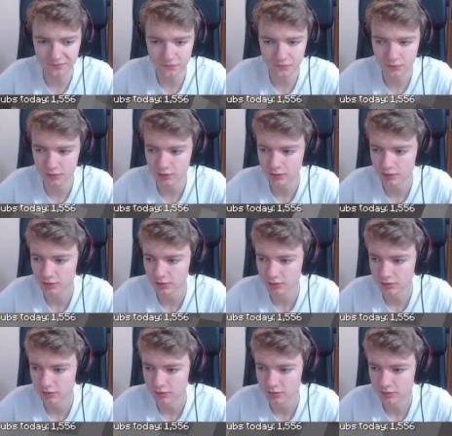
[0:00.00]

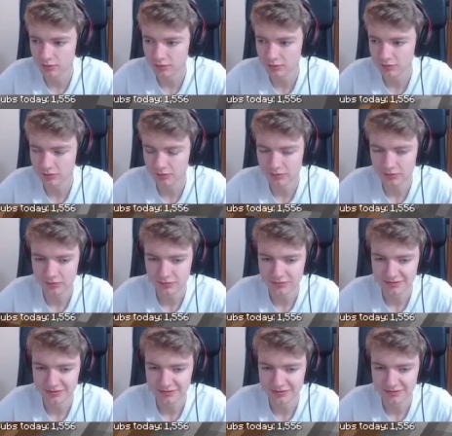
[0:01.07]
(silence)